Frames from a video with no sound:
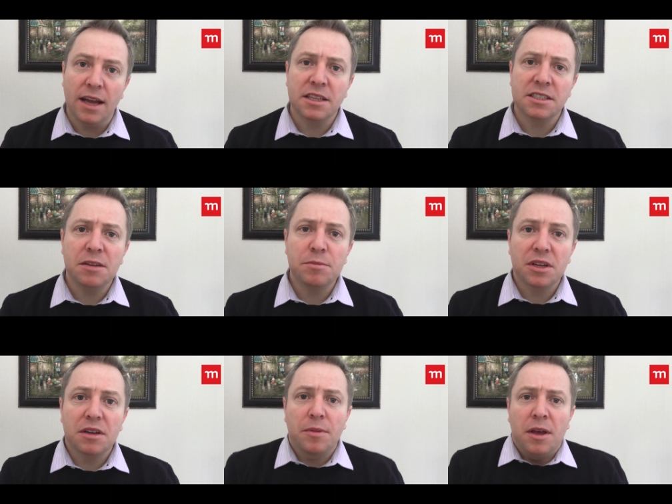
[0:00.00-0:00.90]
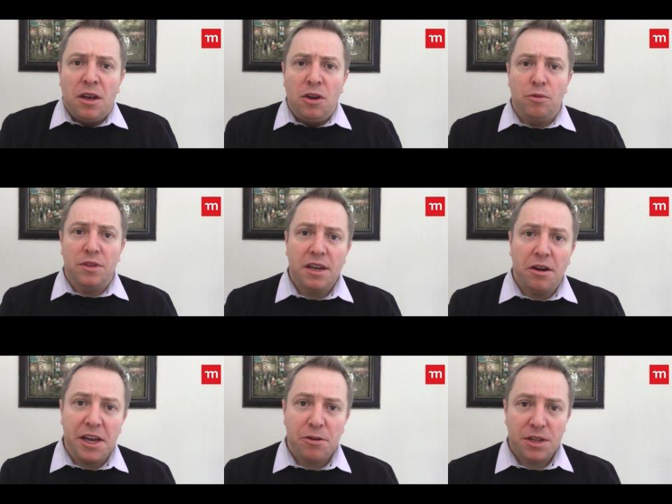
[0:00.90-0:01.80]
At the same time, within
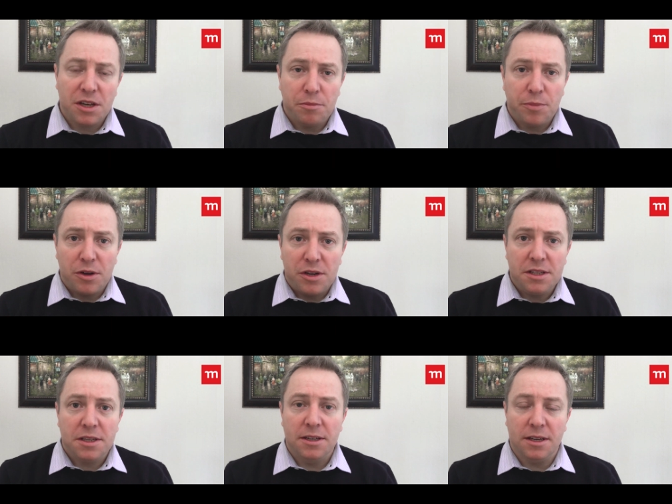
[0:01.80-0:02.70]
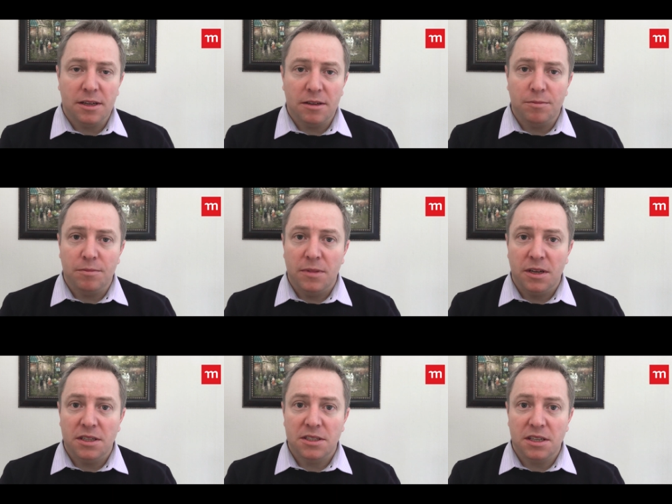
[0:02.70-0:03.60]
our equity component, um,
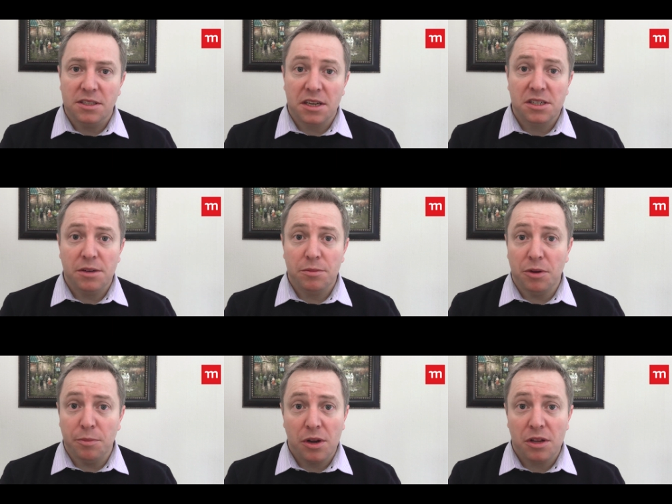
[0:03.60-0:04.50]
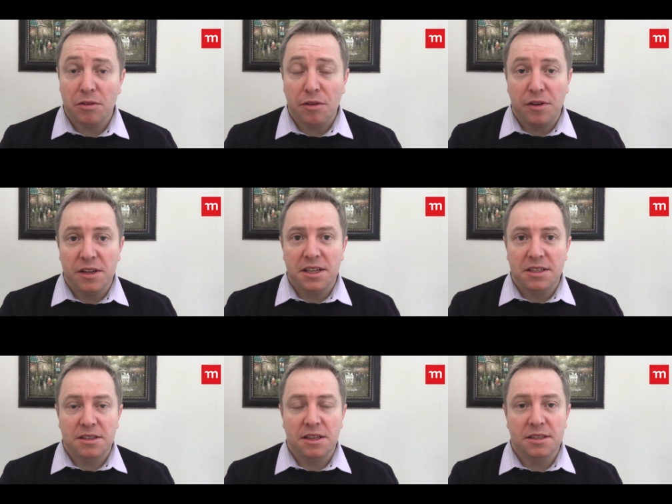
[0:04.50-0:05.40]
it's, it's actually a component of the fund
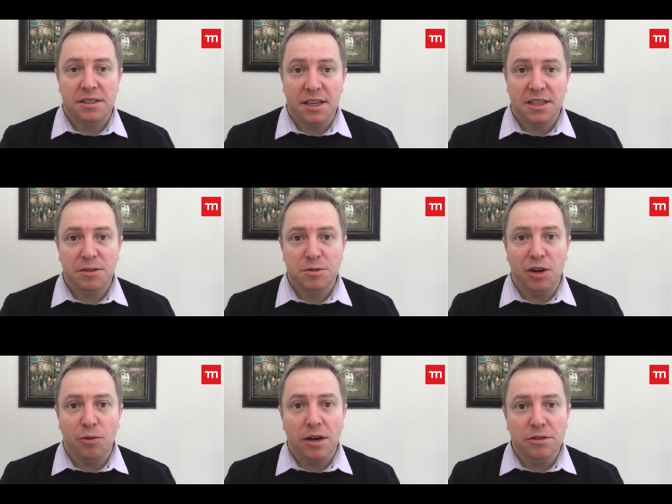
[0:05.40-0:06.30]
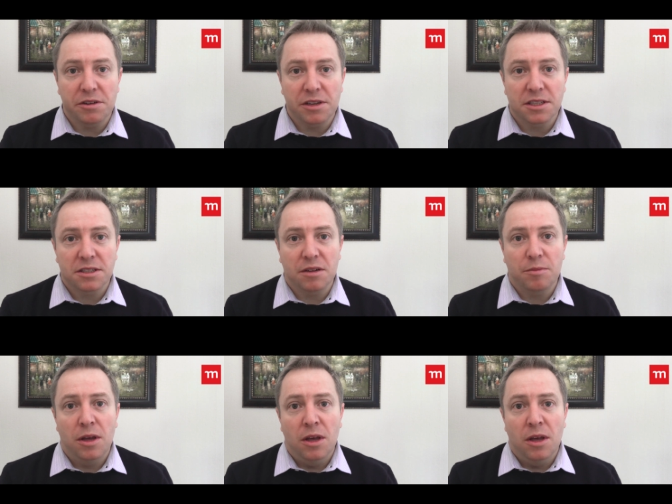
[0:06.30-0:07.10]
that, that did exceptionally well during this time.